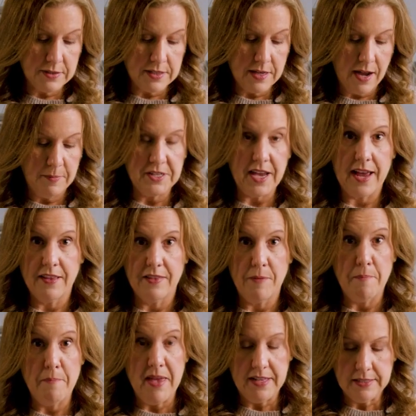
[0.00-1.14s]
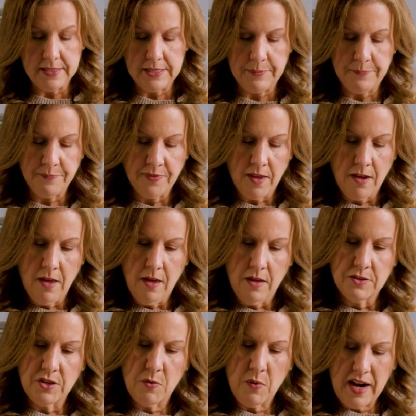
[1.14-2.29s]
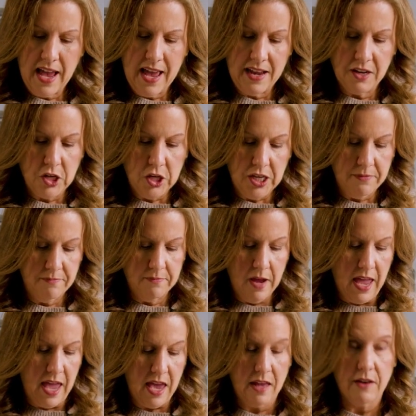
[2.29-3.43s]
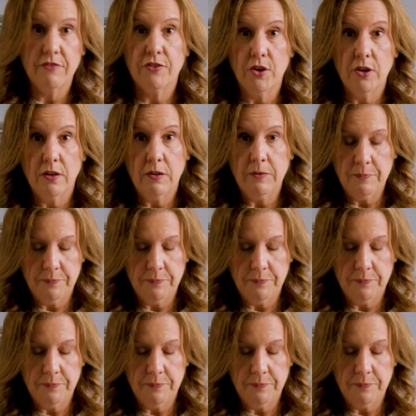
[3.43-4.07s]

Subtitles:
it's time to add in the mint. So you want to add a good handful.